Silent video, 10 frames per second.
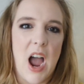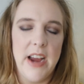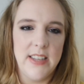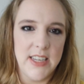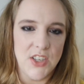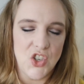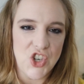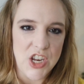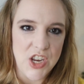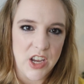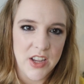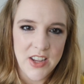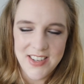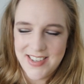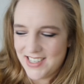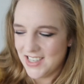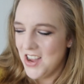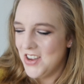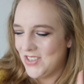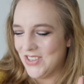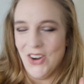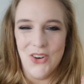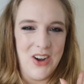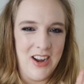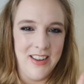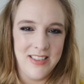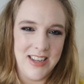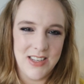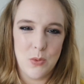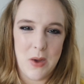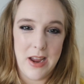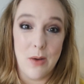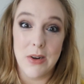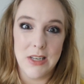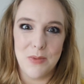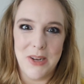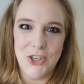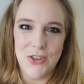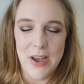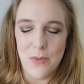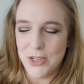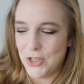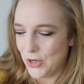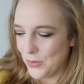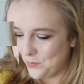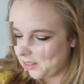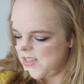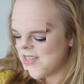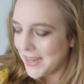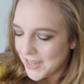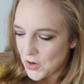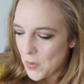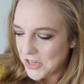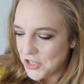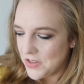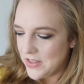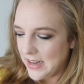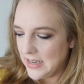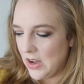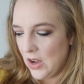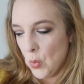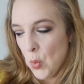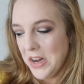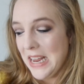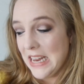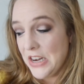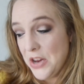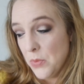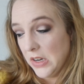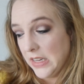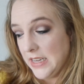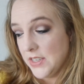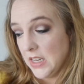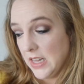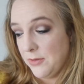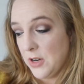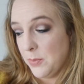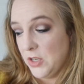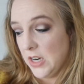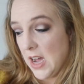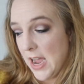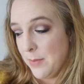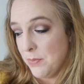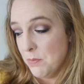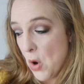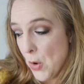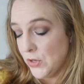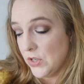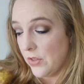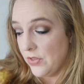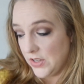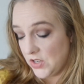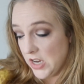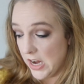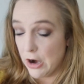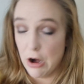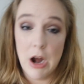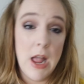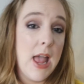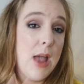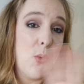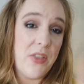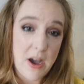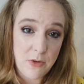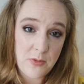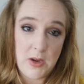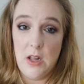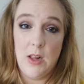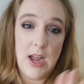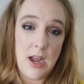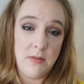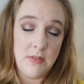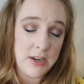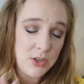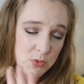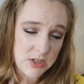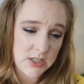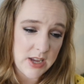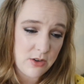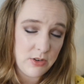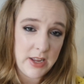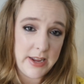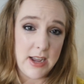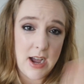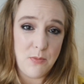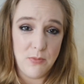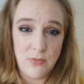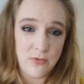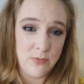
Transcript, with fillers: I think it's genius. So that's why I wanted to mention that one too. The second question then, what indie release lived up to the hype most this year? Without fail, I don't want to sound like I'm